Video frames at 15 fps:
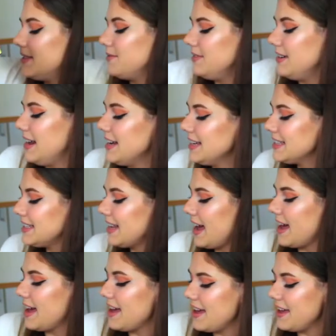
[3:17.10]
next
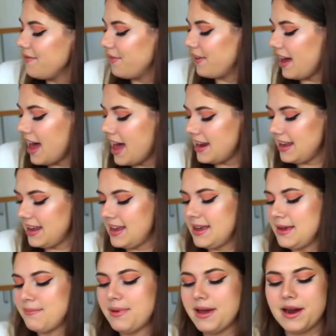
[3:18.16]
I got a
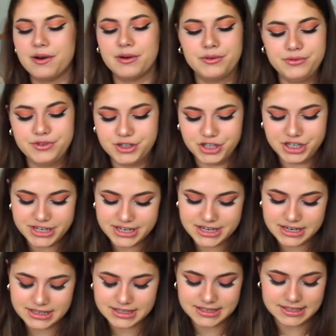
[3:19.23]
pair of
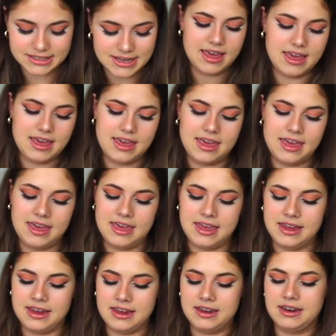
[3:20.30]
jeans
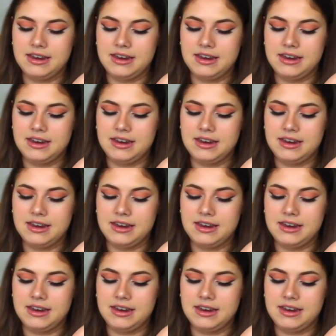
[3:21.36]
and